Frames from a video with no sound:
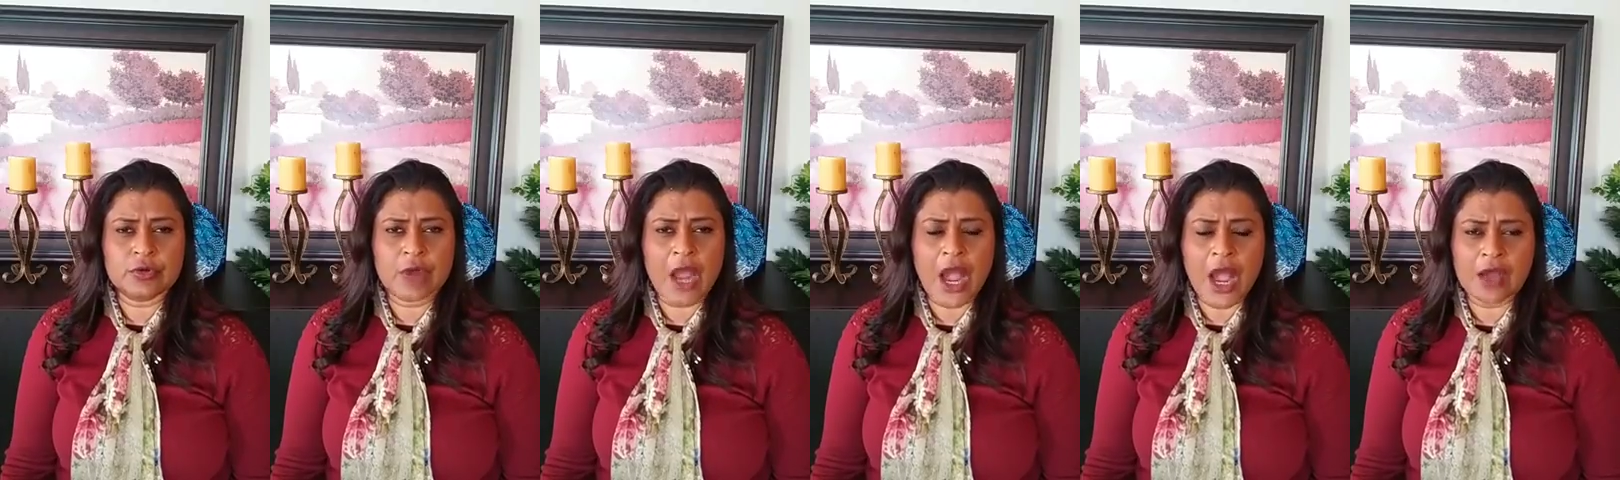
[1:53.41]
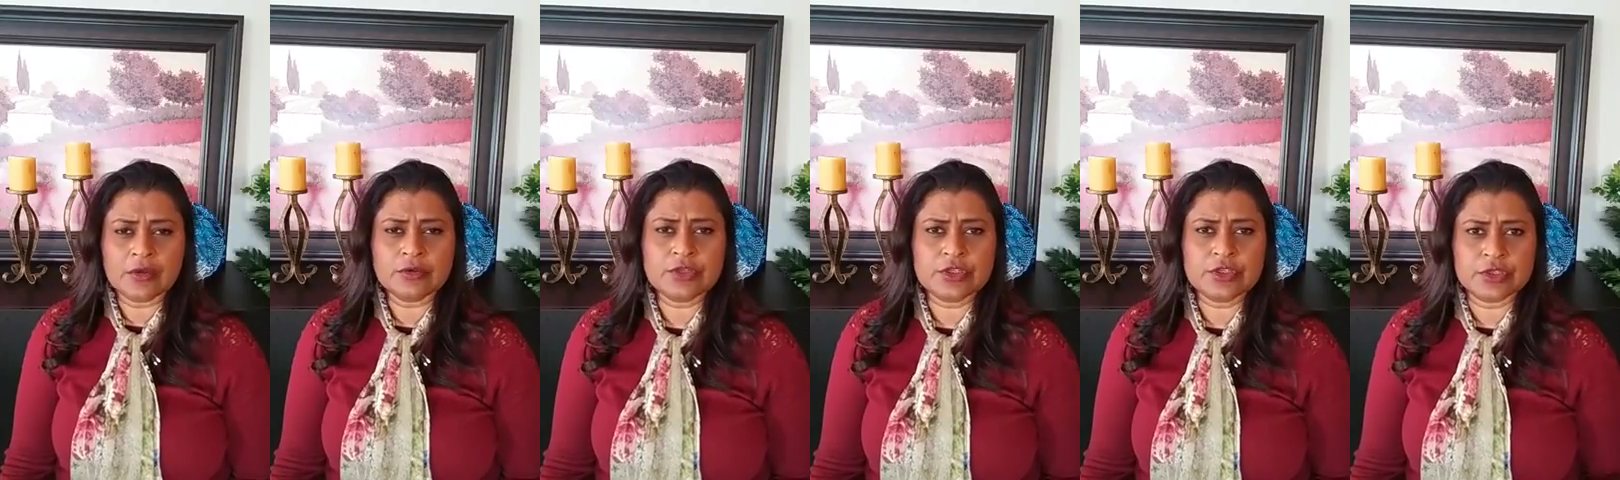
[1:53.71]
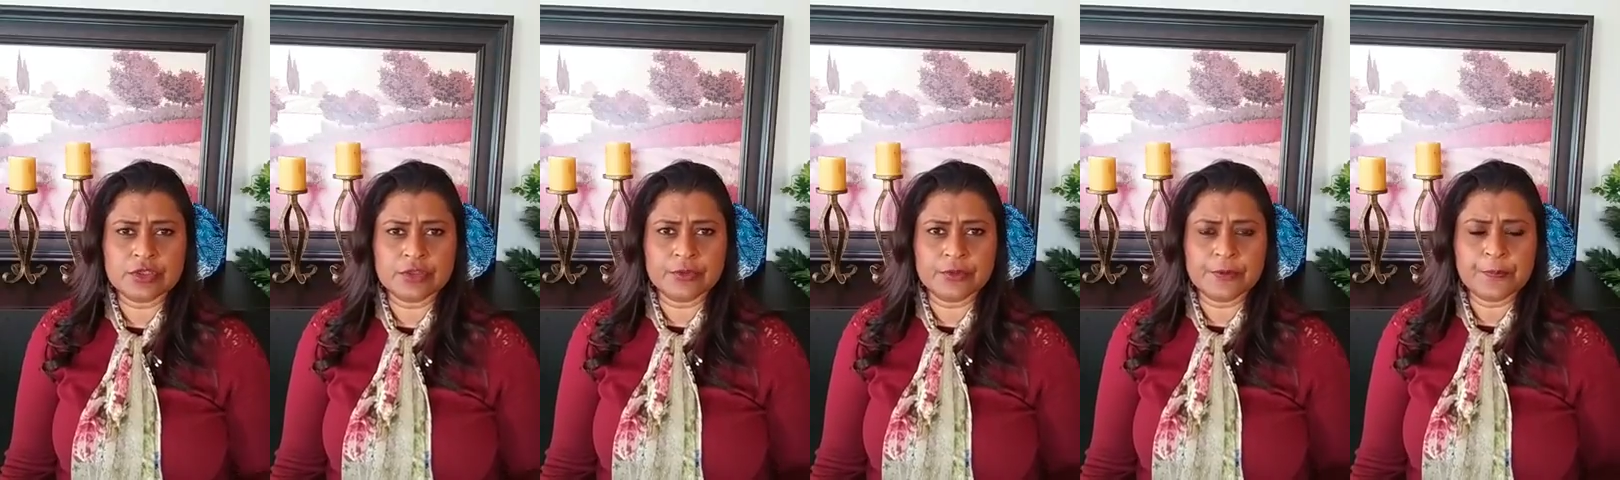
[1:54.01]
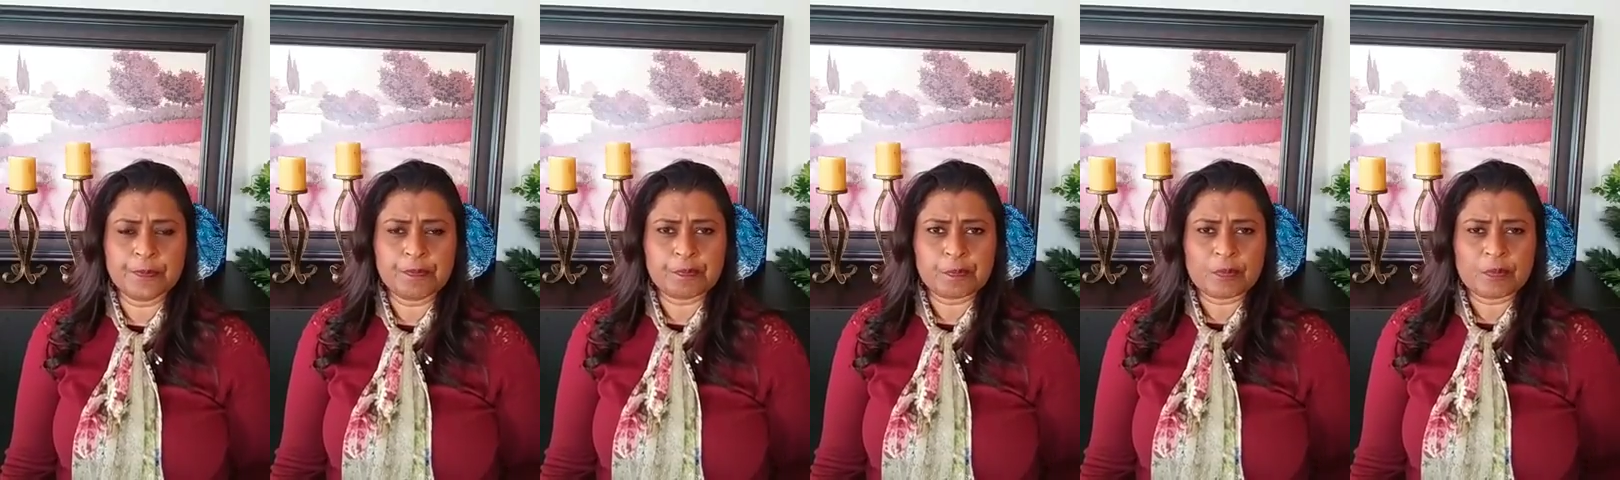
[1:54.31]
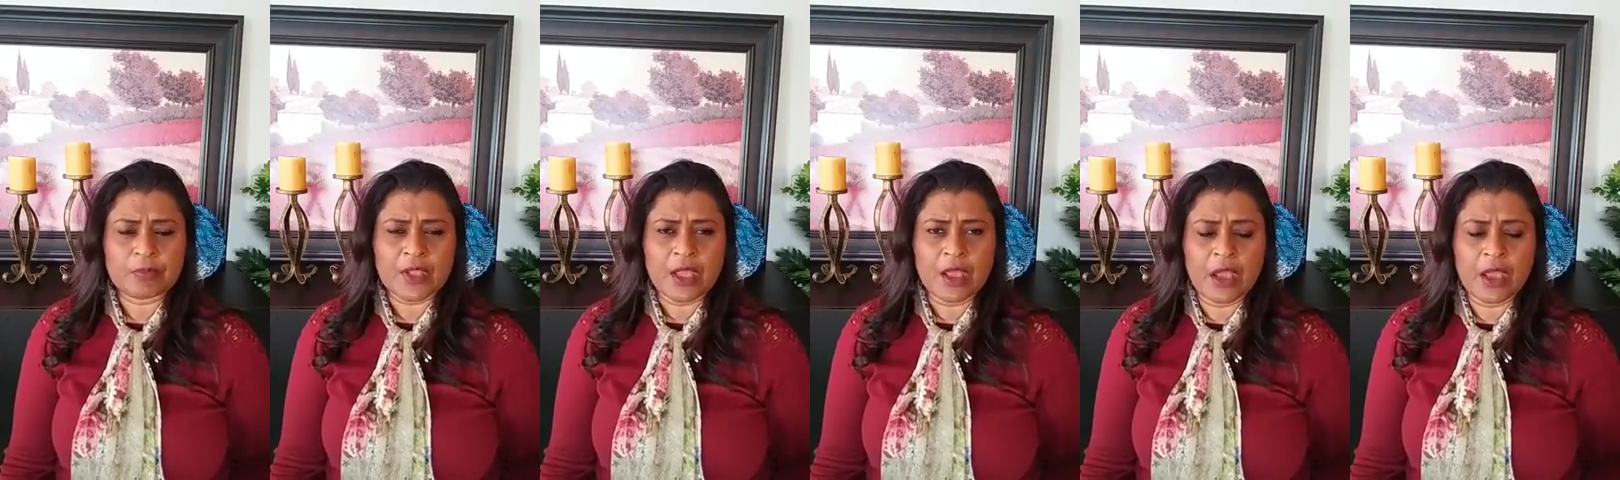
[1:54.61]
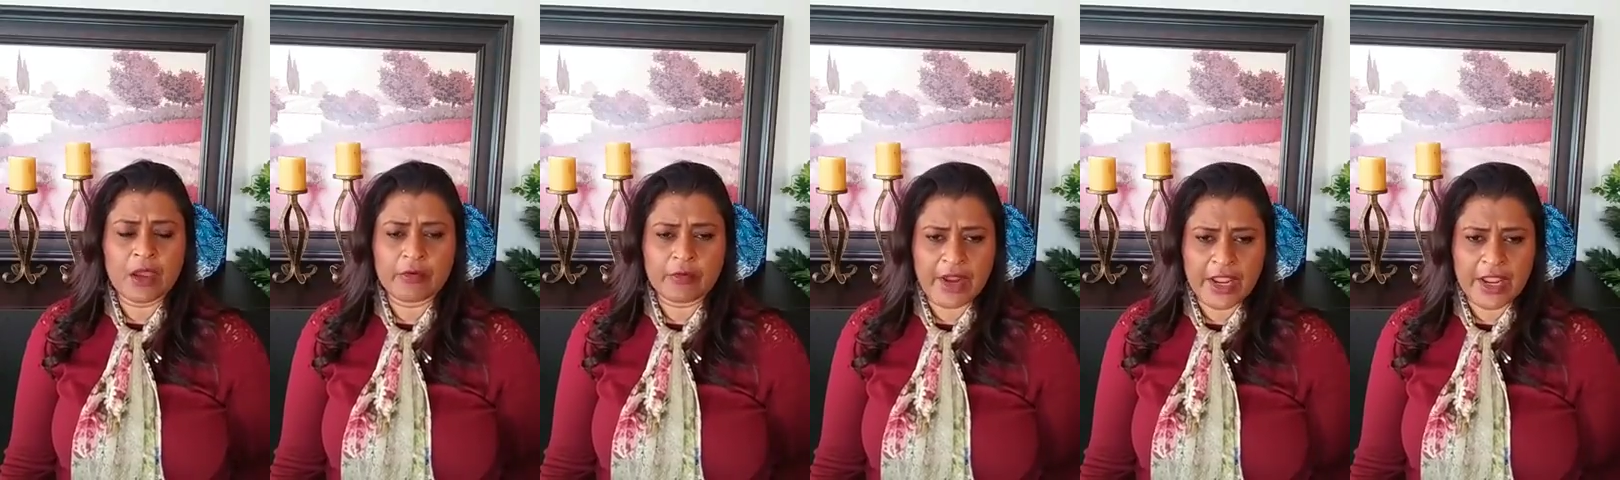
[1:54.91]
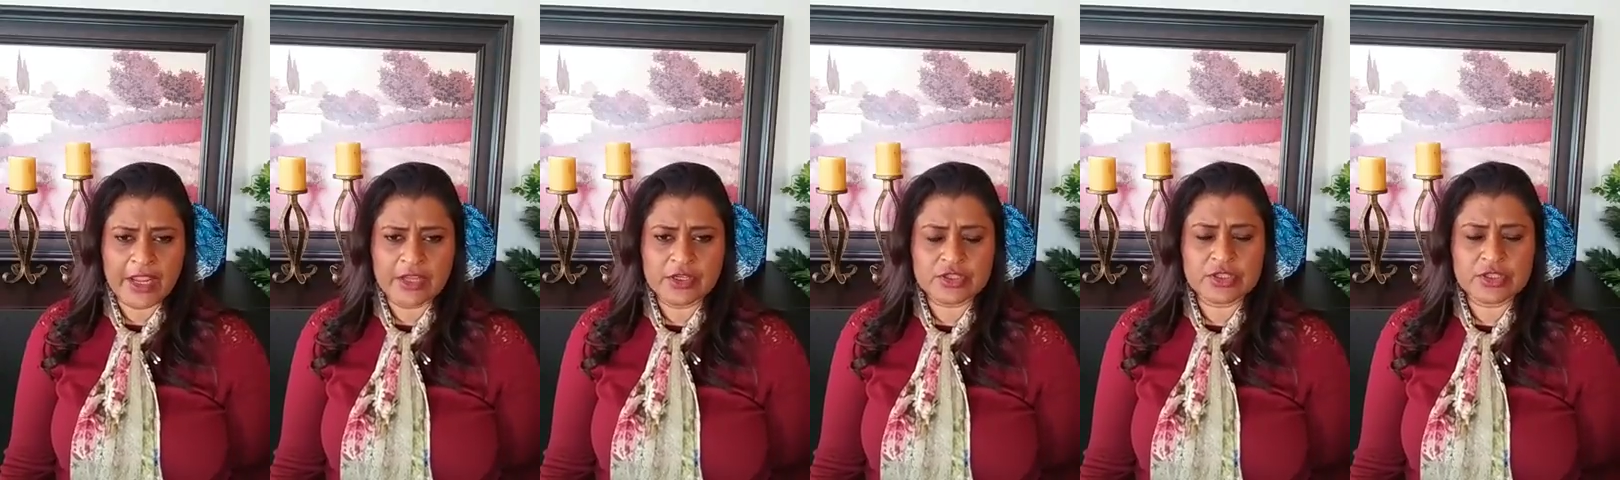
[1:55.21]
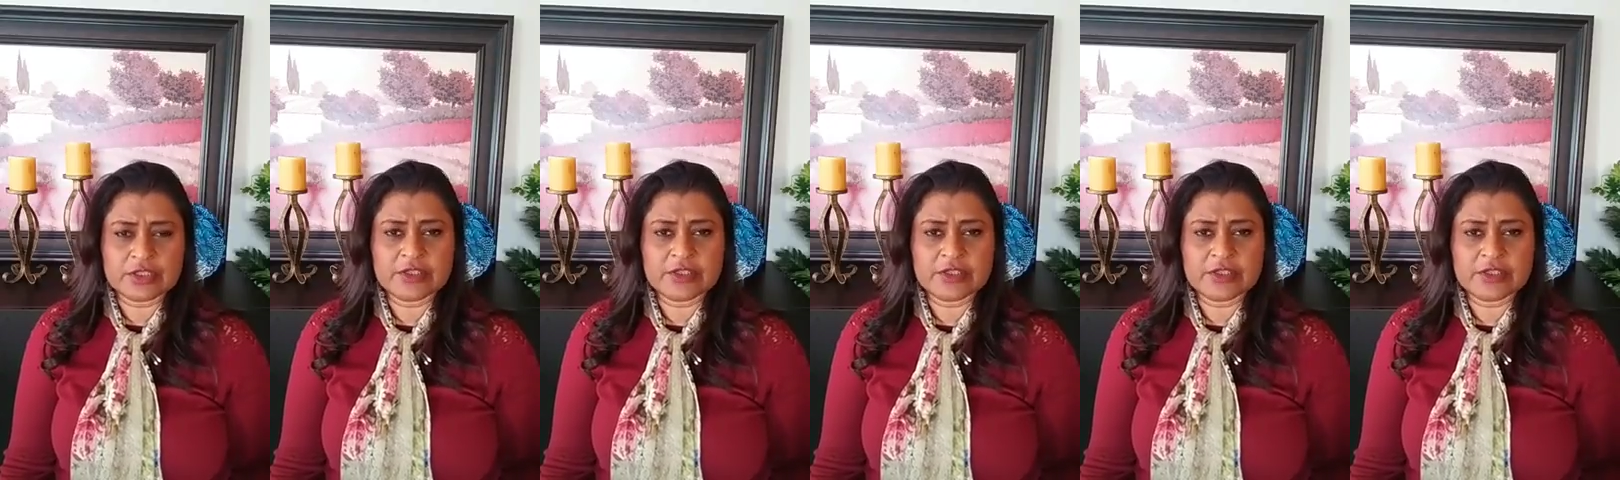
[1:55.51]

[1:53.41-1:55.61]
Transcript: how to arrange the